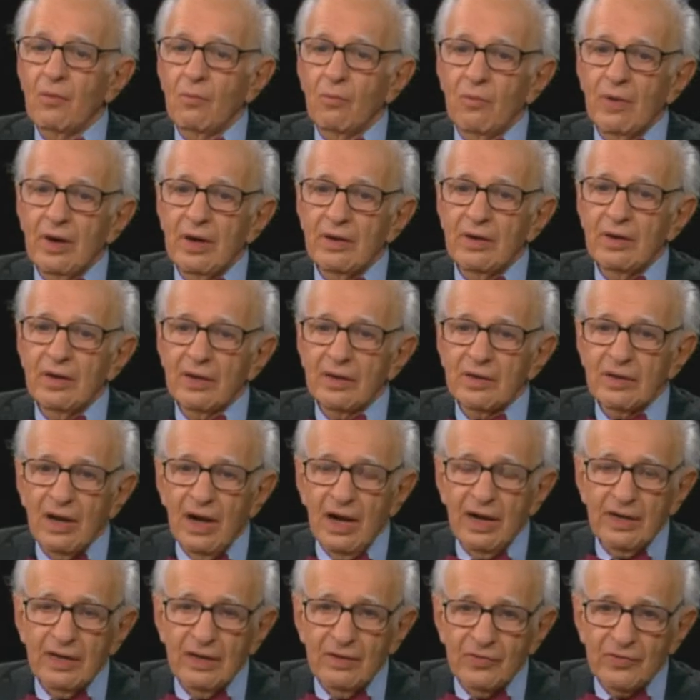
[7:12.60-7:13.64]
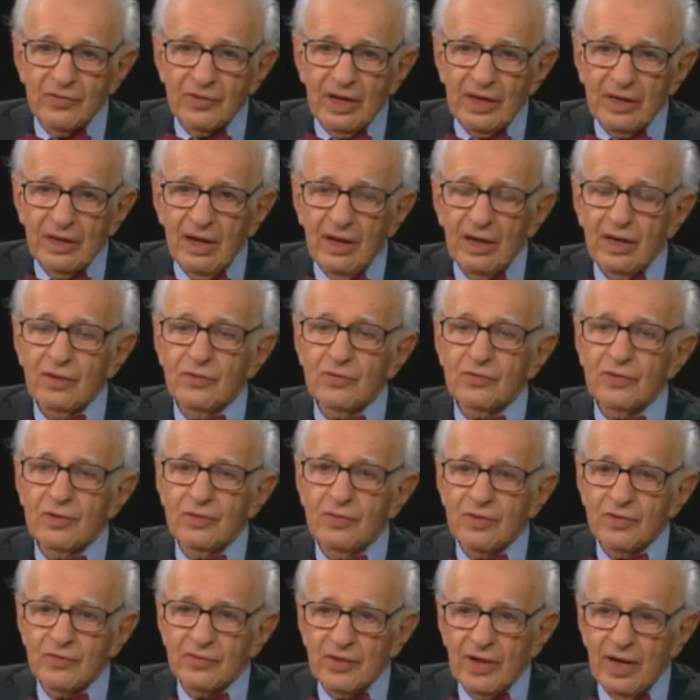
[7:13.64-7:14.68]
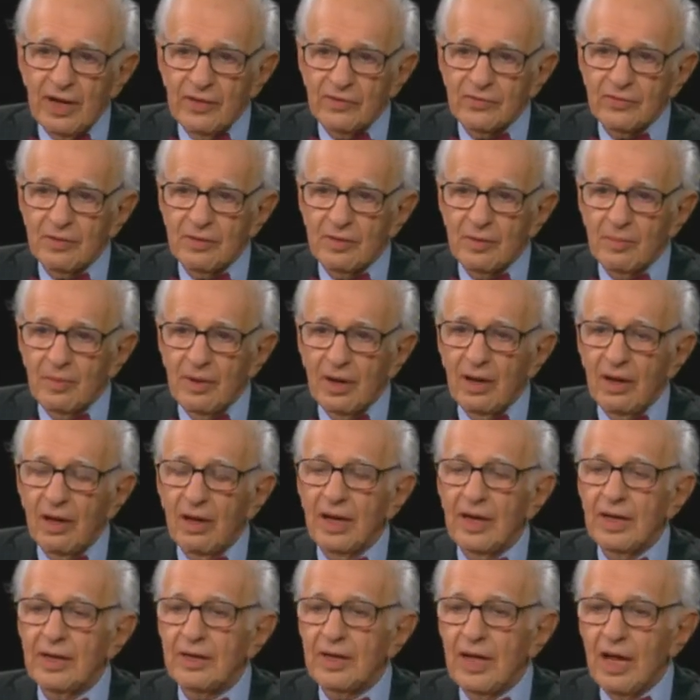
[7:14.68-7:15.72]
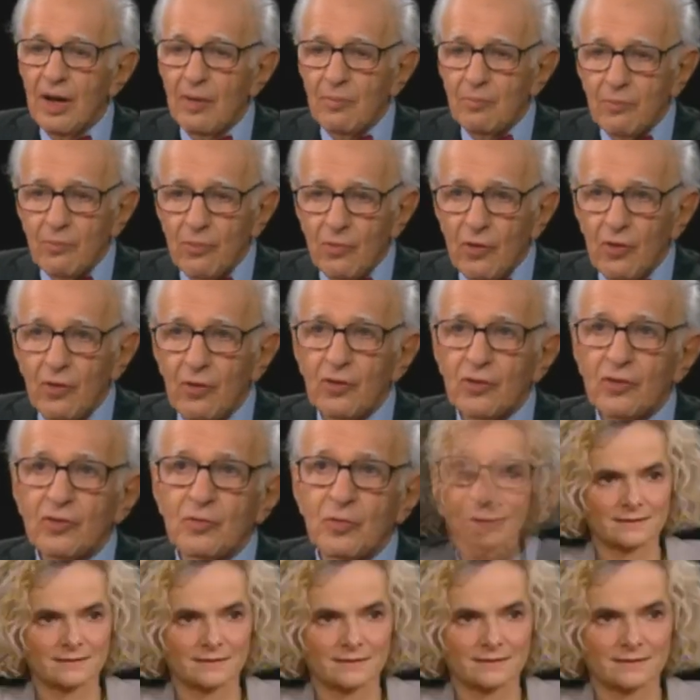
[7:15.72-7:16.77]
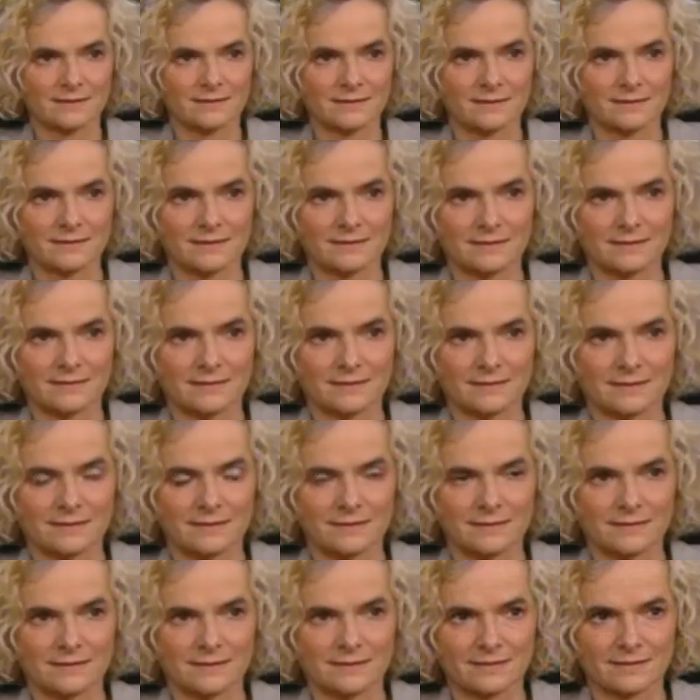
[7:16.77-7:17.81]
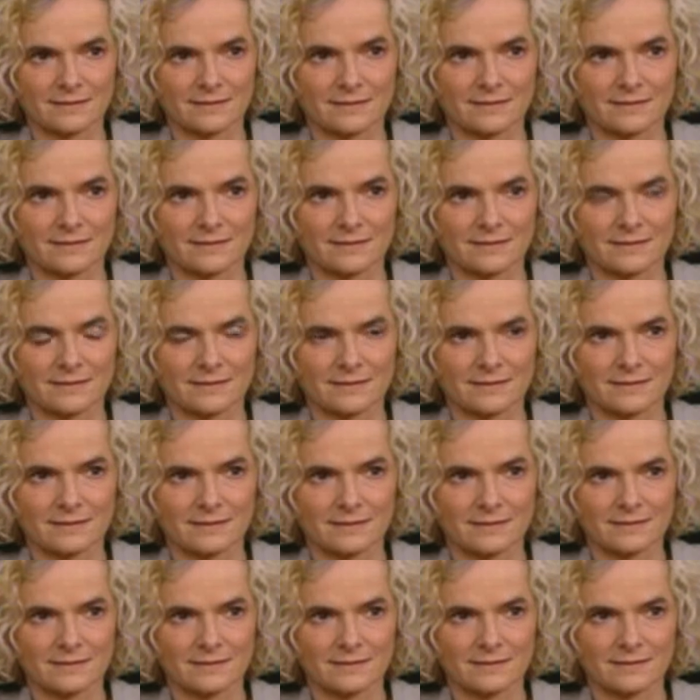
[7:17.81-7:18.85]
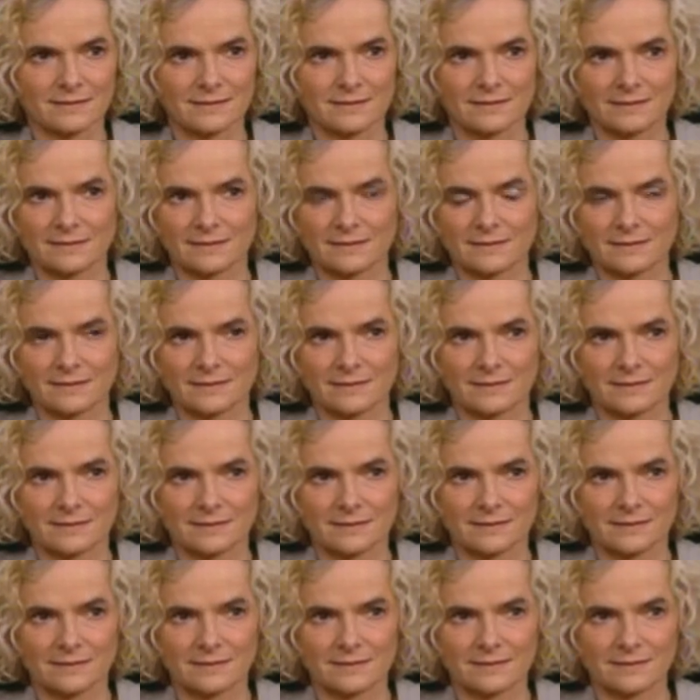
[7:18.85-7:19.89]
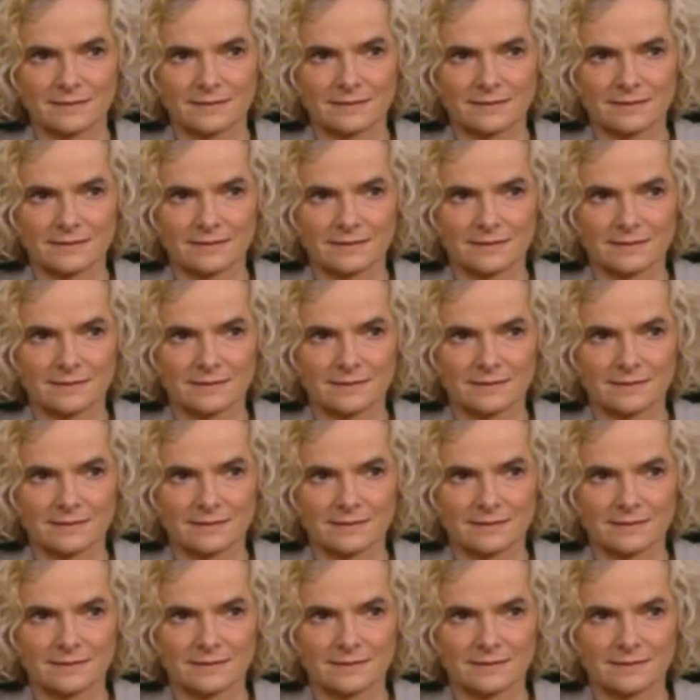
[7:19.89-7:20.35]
when cognitive psychology, the science of the mind, merged with neuroscience, the science of the brain, to formulate a new science of